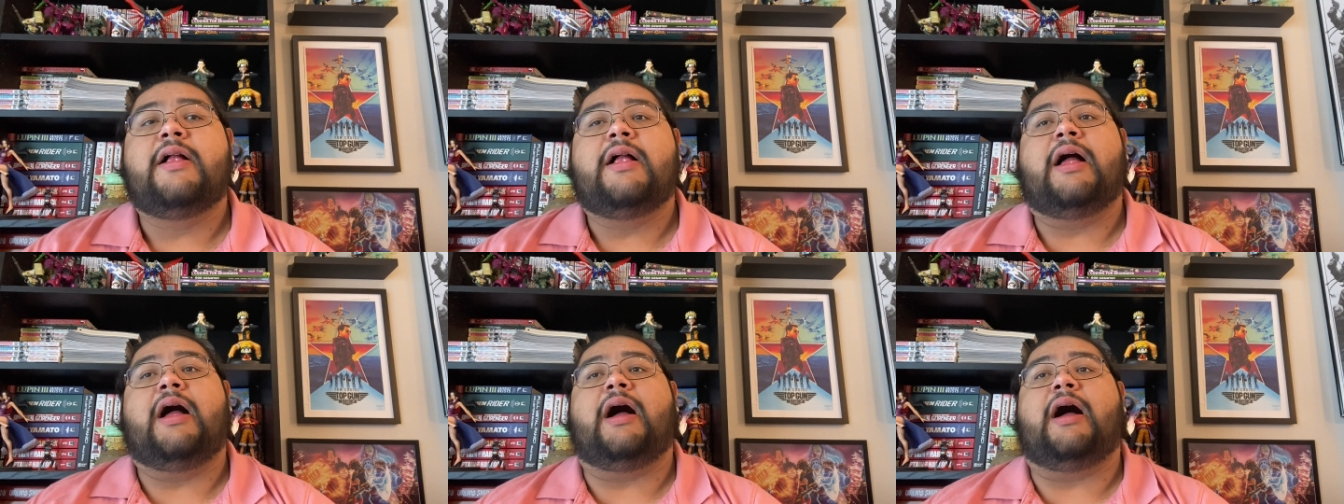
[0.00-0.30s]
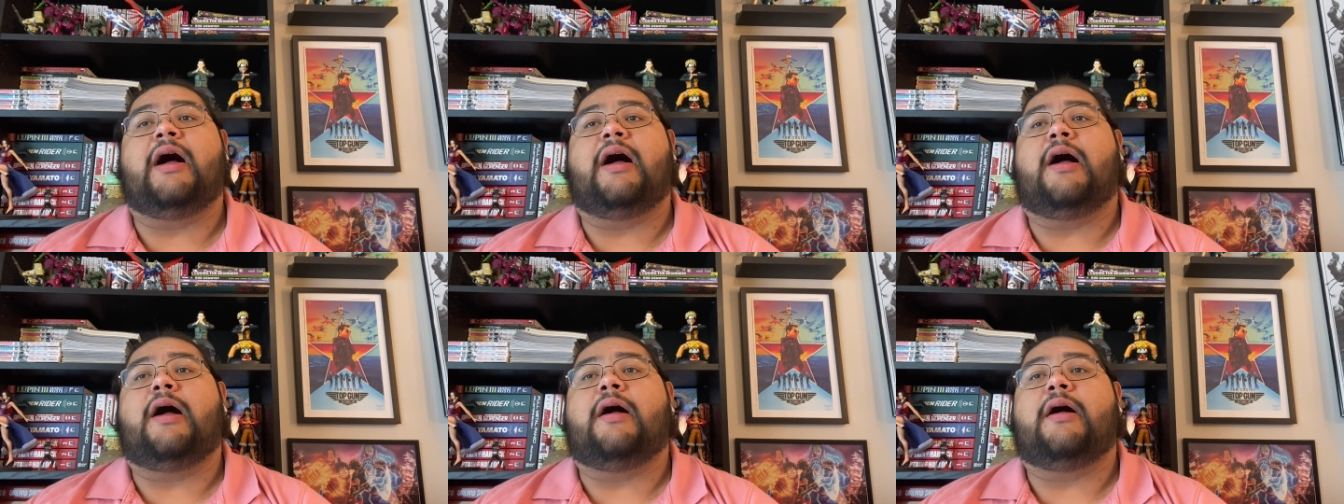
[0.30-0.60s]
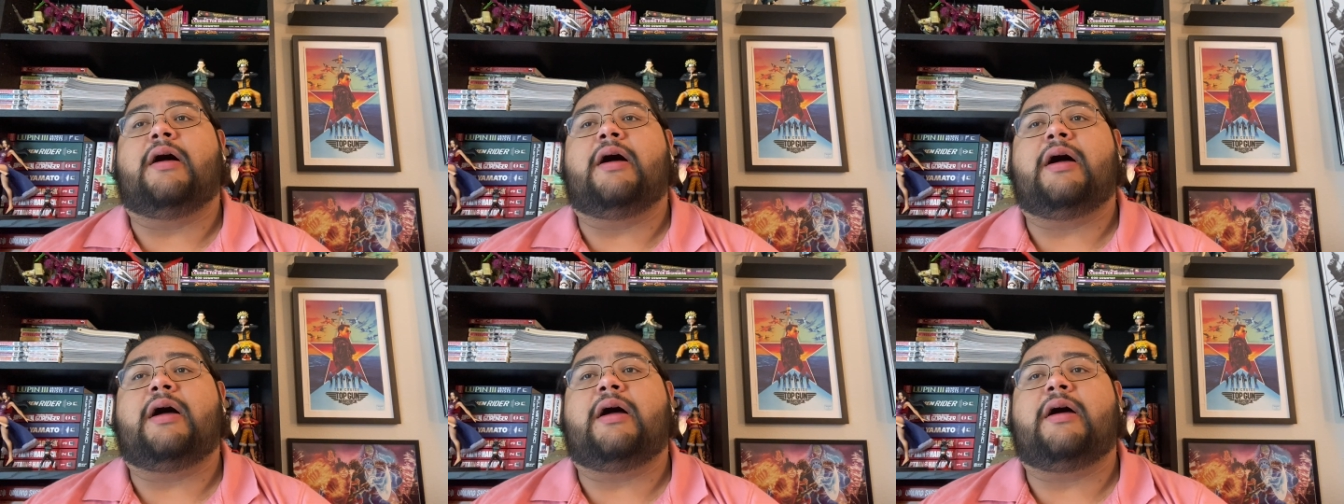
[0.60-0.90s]

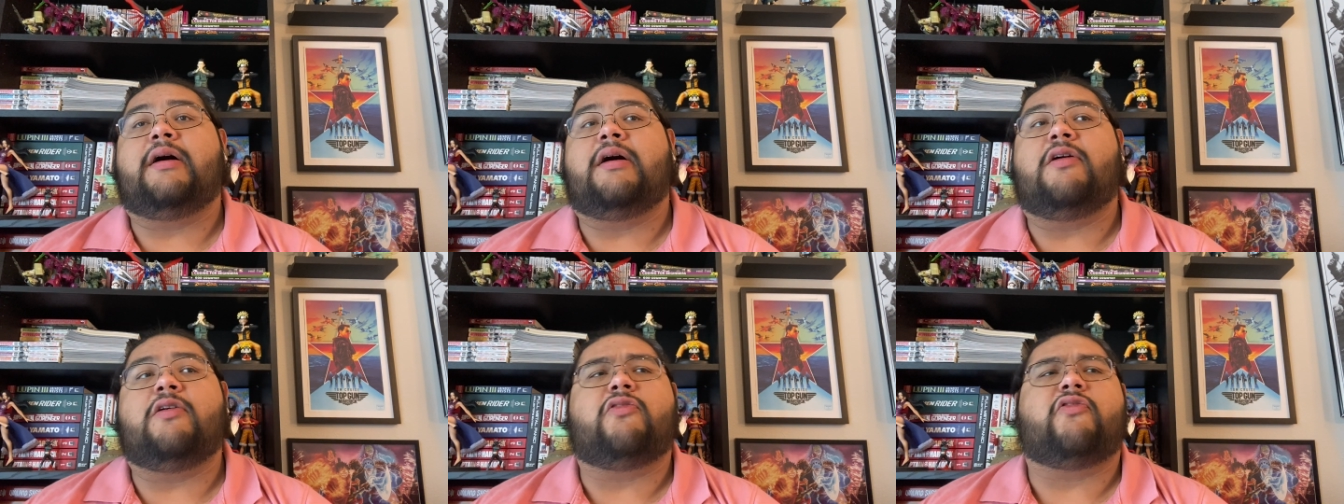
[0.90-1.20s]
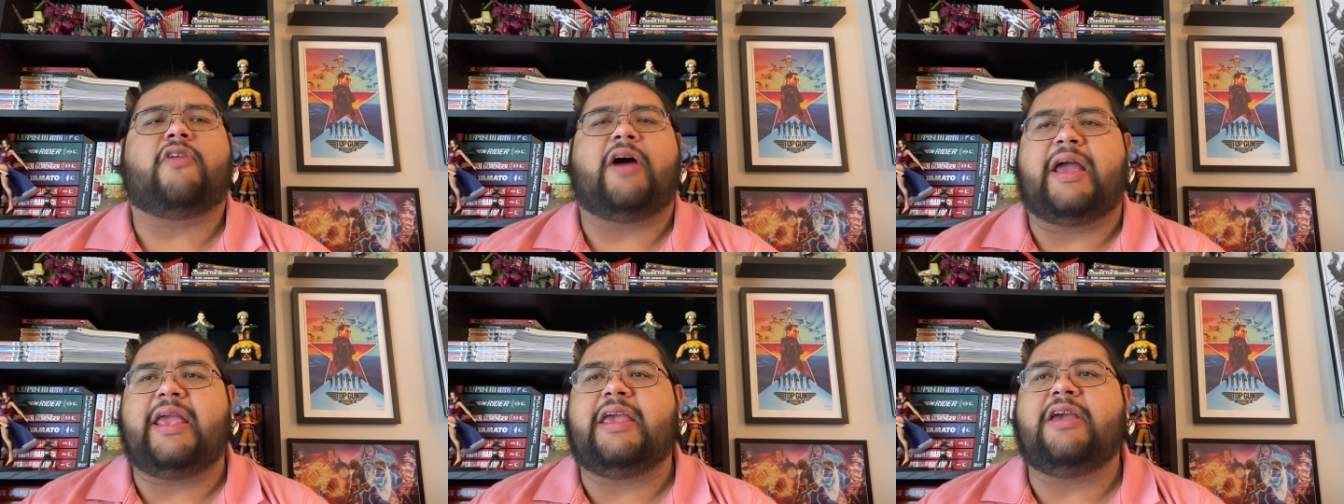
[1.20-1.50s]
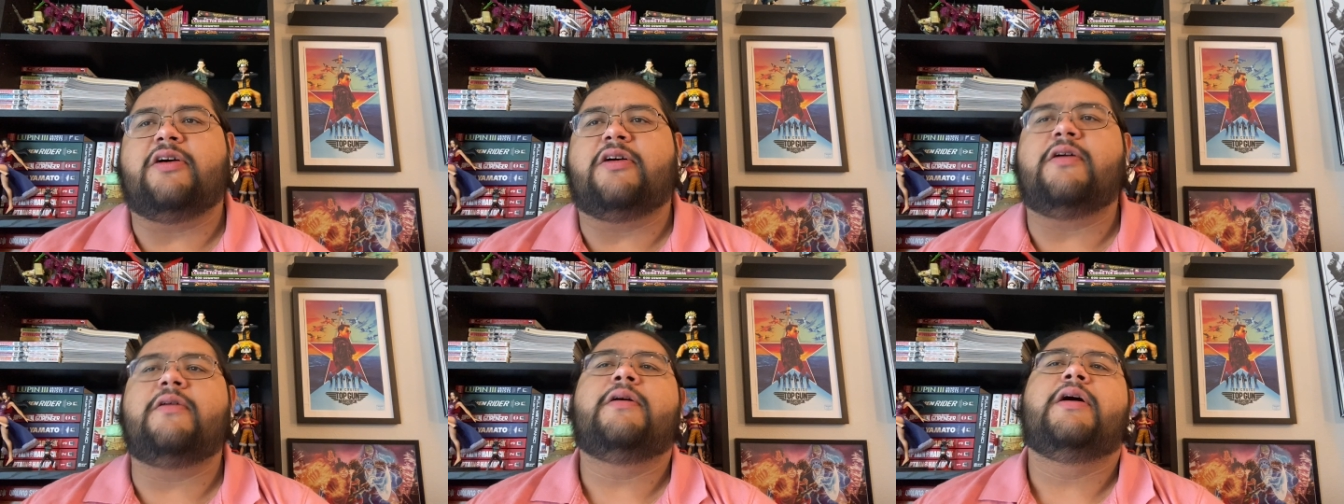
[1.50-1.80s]
uh, or
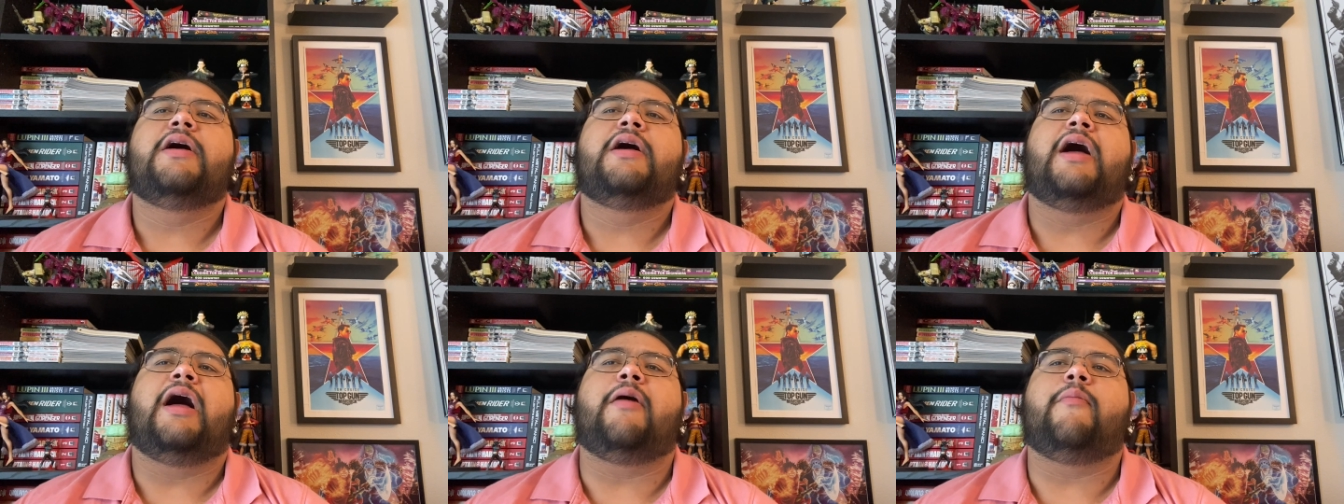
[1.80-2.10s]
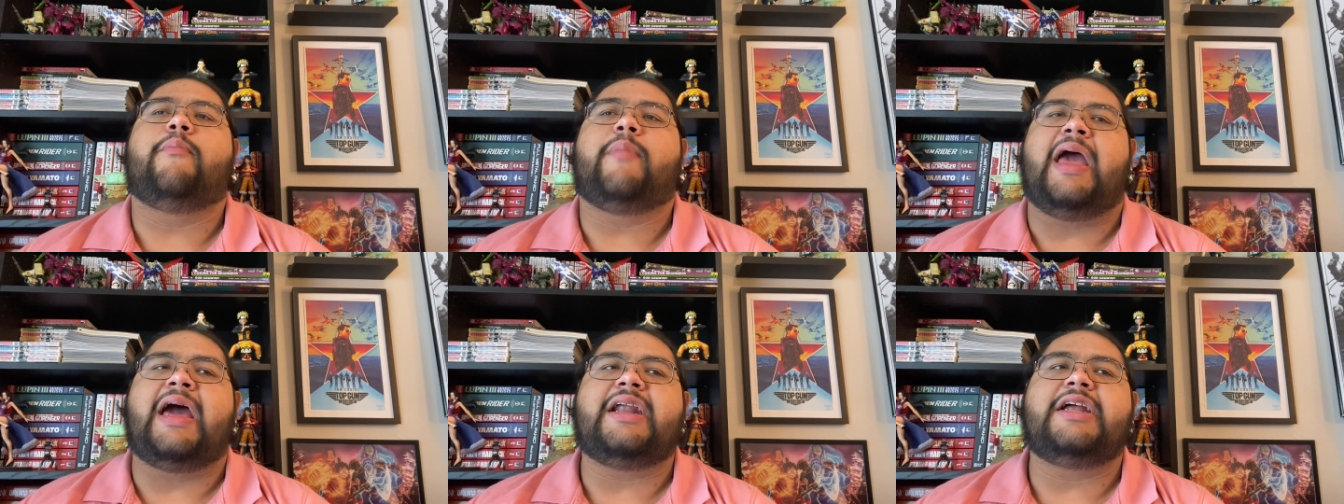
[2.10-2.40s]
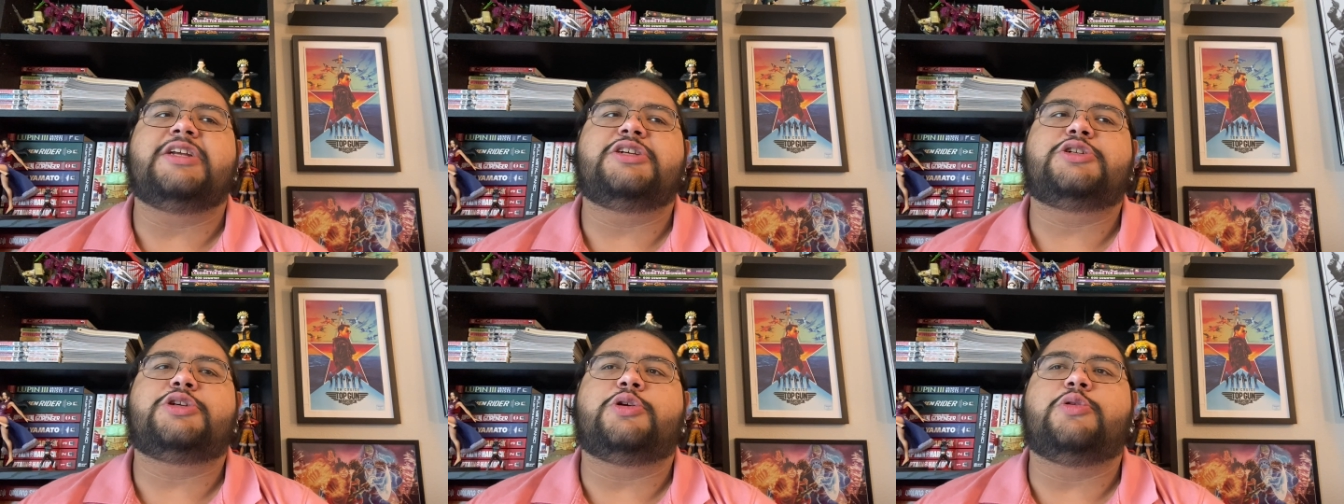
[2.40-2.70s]
Faile, uh,
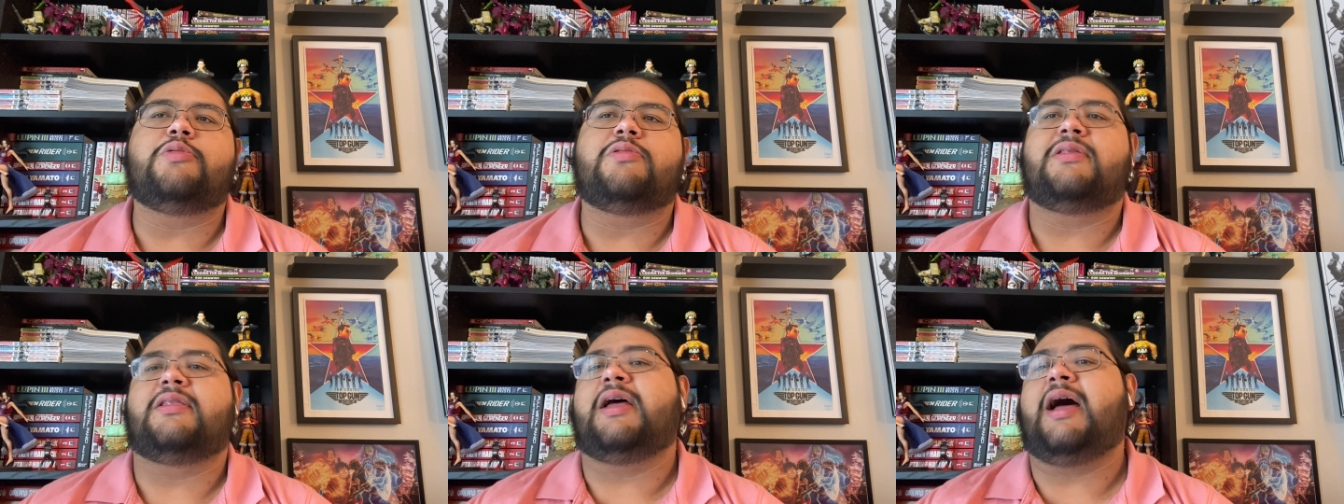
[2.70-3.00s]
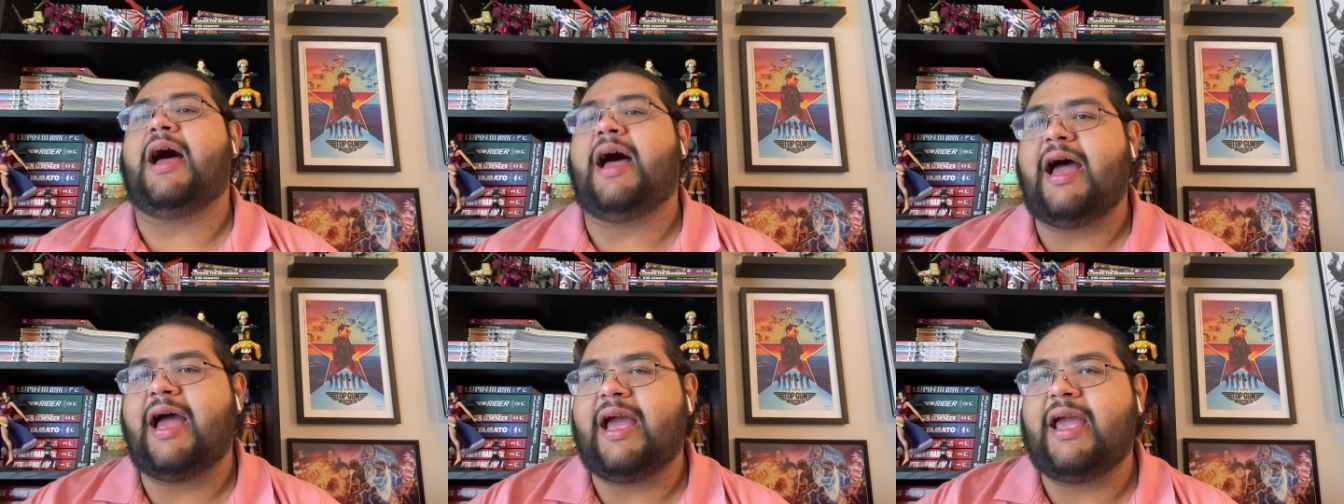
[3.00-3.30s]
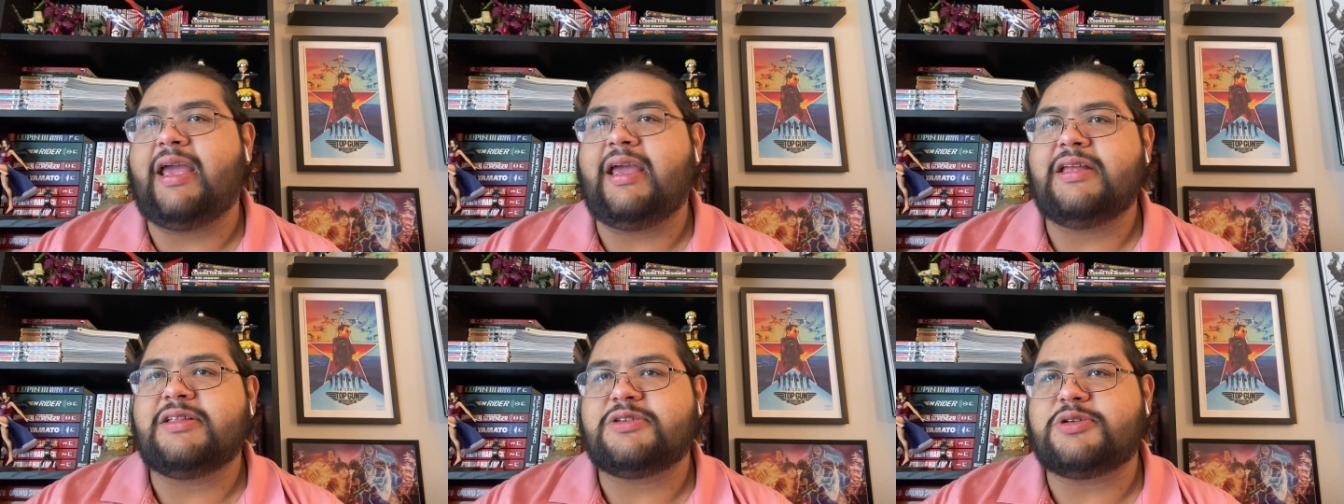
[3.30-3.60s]
managed to
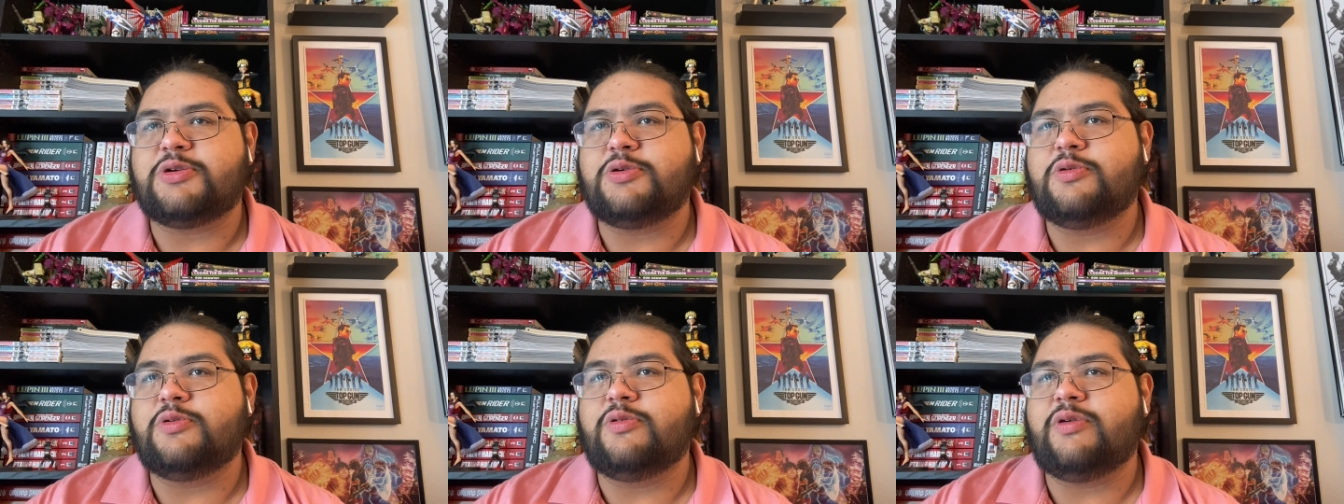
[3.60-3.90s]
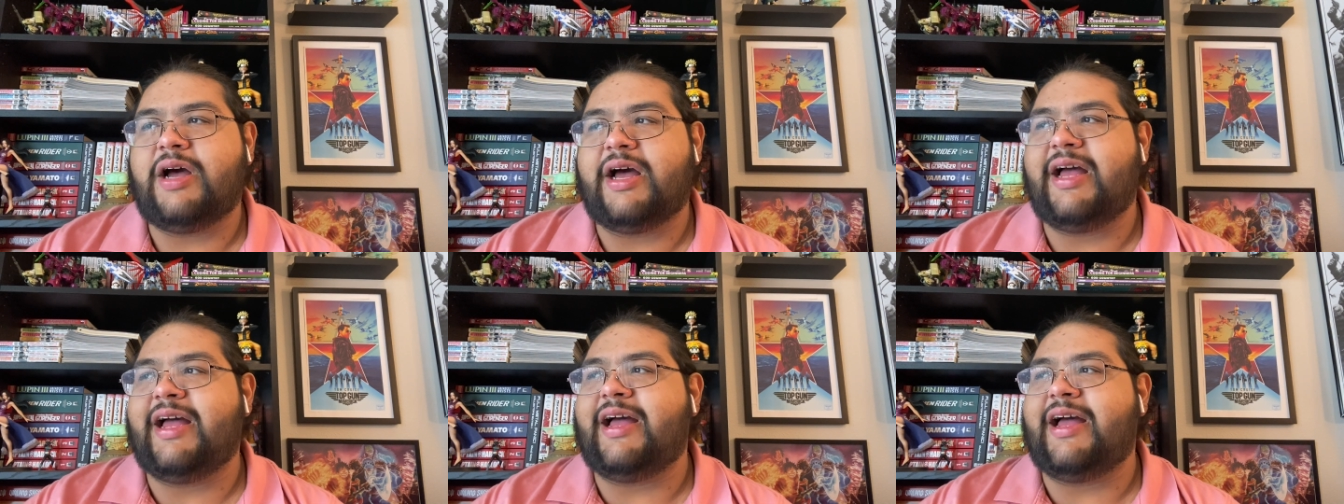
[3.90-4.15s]
lie to uh,